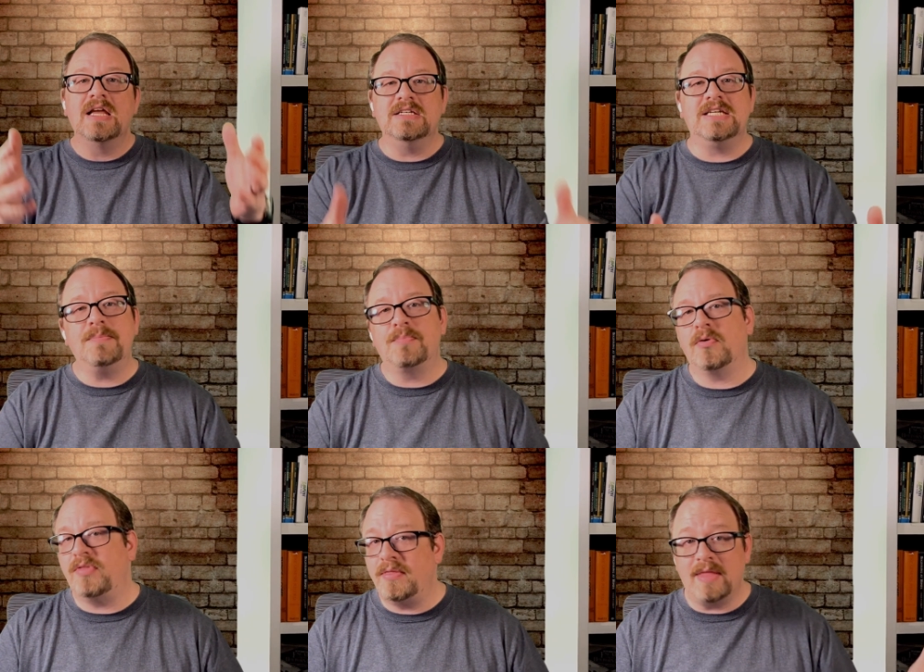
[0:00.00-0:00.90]
deeper
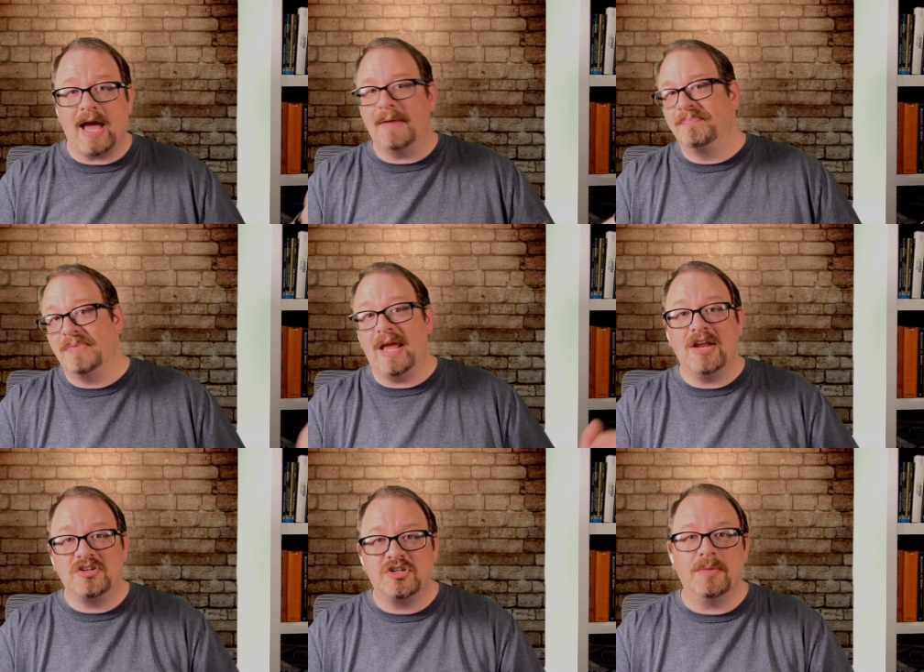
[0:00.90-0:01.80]
than that
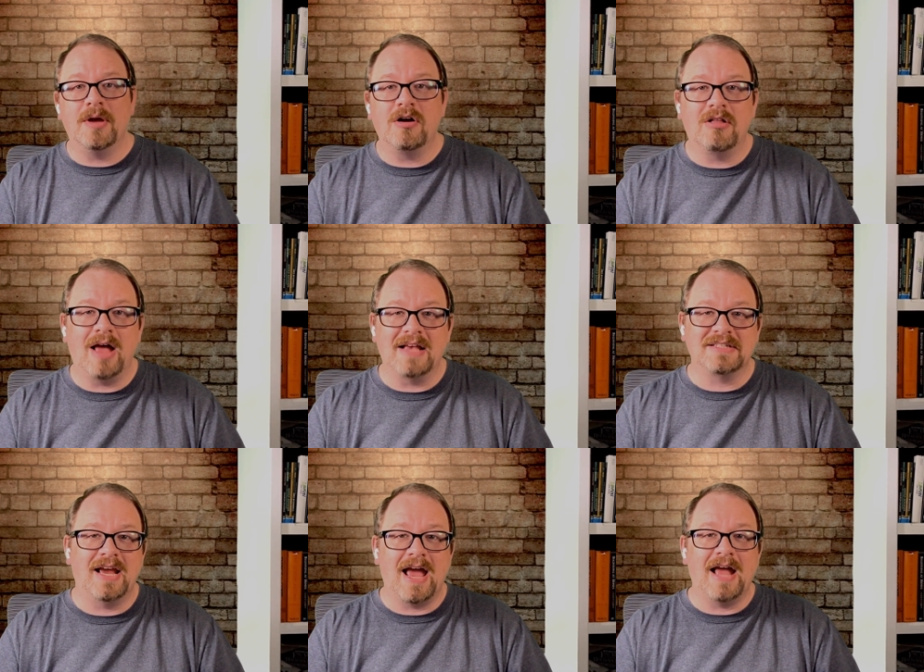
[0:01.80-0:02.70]
HTML class
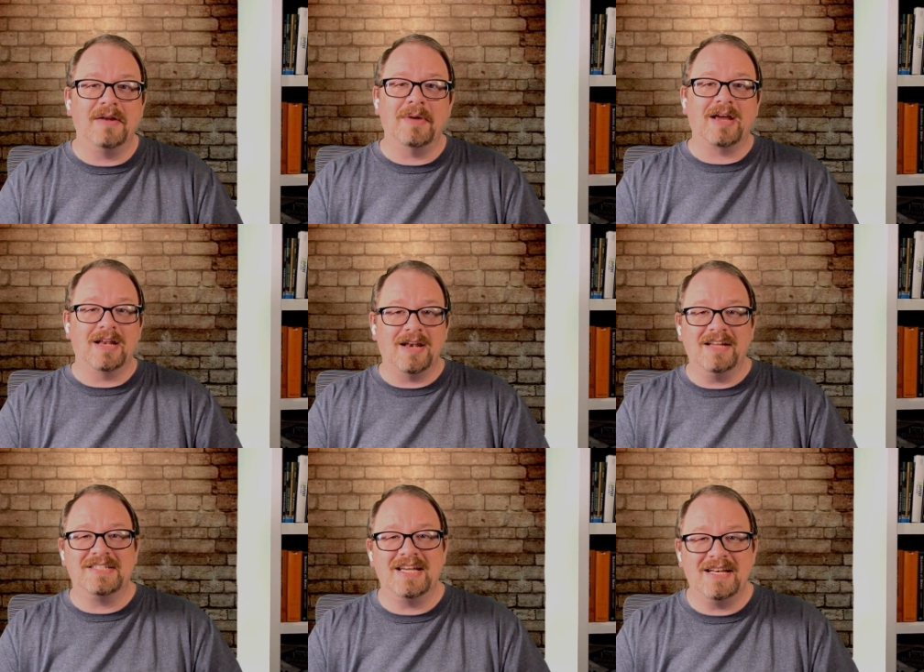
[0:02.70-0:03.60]
I had back in
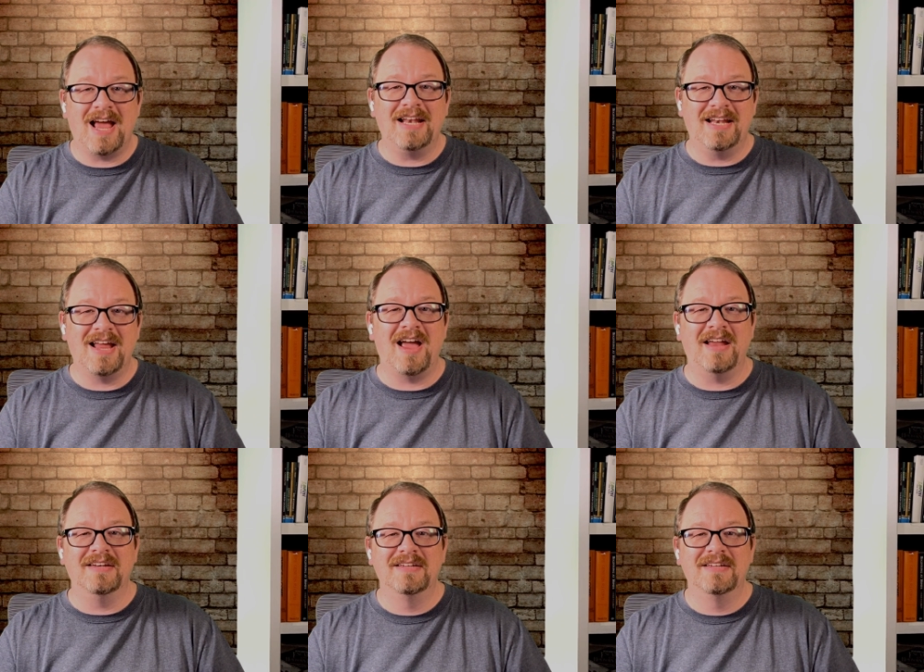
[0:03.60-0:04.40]
1999.